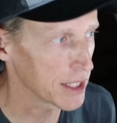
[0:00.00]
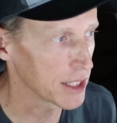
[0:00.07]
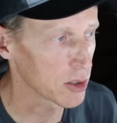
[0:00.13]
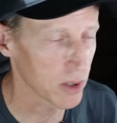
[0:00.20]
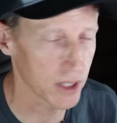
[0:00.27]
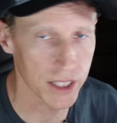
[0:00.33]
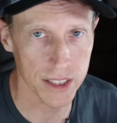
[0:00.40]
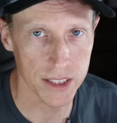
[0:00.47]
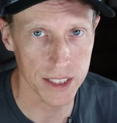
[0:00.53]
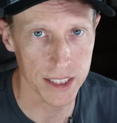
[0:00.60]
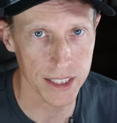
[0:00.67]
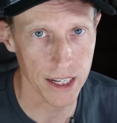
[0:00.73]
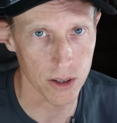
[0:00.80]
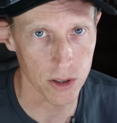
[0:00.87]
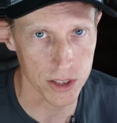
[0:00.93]
he created the
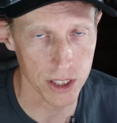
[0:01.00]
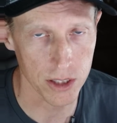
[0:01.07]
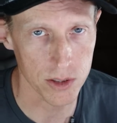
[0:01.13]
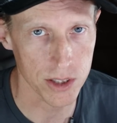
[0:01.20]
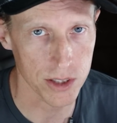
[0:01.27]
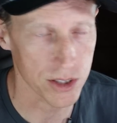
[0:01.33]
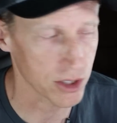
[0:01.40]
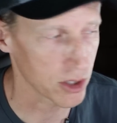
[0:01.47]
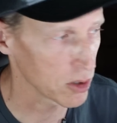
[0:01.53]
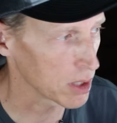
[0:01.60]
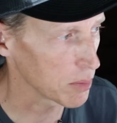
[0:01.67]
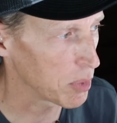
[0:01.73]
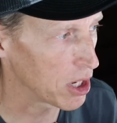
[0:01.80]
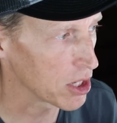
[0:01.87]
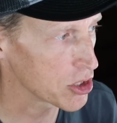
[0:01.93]
counterintelligence
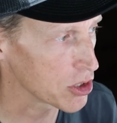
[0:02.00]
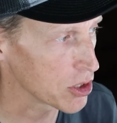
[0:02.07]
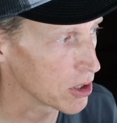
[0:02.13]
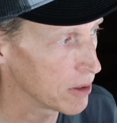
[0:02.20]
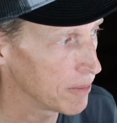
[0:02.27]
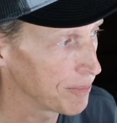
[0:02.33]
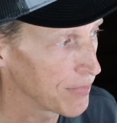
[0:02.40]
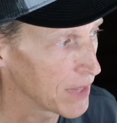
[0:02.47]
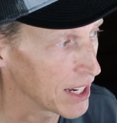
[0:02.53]
security posture,